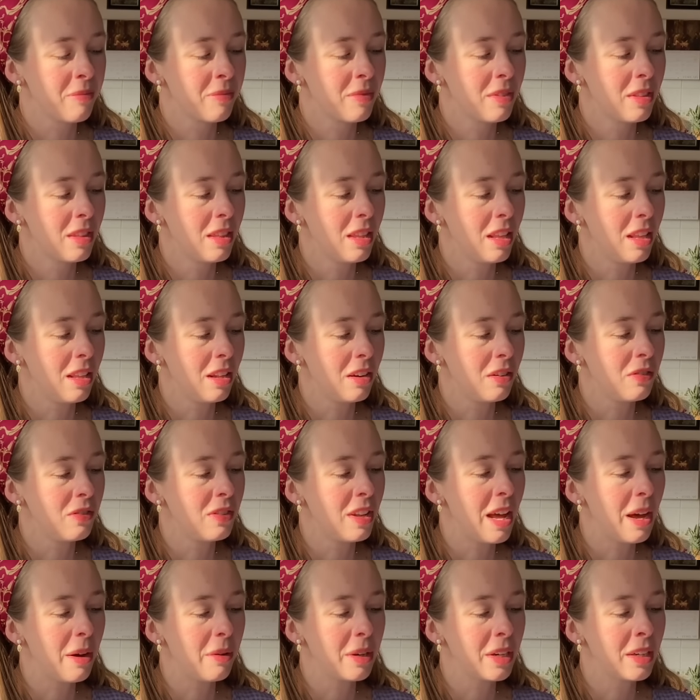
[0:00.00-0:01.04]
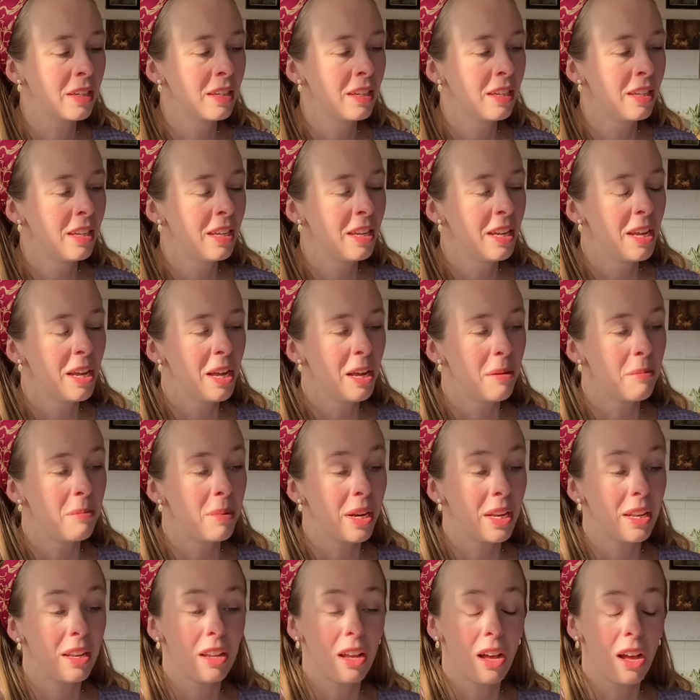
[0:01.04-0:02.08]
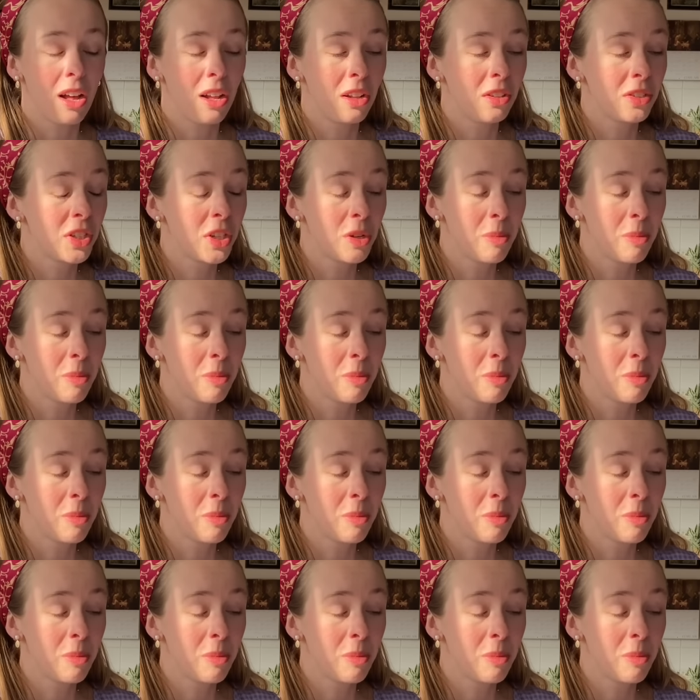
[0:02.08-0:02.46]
the little flower. But also